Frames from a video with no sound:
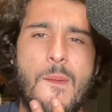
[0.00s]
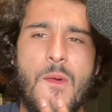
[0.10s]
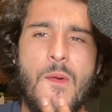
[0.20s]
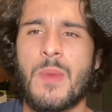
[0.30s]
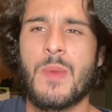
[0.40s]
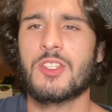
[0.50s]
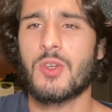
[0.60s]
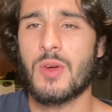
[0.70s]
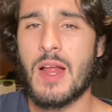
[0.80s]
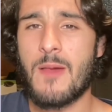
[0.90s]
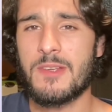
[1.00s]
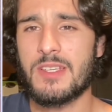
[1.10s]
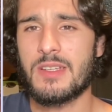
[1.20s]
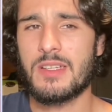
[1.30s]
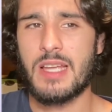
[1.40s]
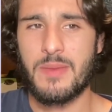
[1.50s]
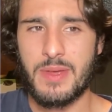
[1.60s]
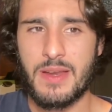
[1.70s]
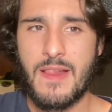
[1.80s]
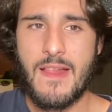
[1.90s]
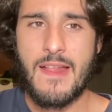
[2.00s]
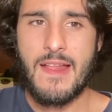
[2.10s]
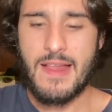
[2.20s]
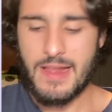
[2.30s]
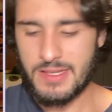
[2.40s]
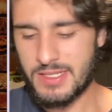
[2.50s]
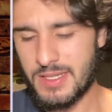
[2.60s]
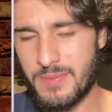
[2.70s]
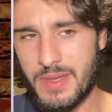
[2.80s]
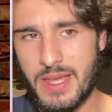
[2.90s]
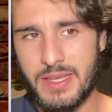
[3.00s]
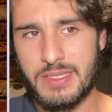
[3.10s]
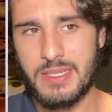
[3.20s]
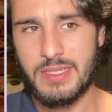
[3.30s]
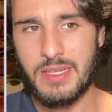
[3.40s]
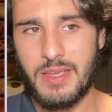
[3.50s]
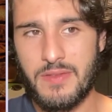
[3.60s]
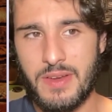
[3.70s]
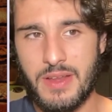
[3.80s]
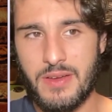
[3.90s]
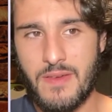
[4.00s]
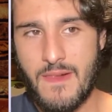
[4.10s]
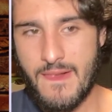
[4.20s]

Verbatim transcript: much or how much entertainment has this NBA season given you?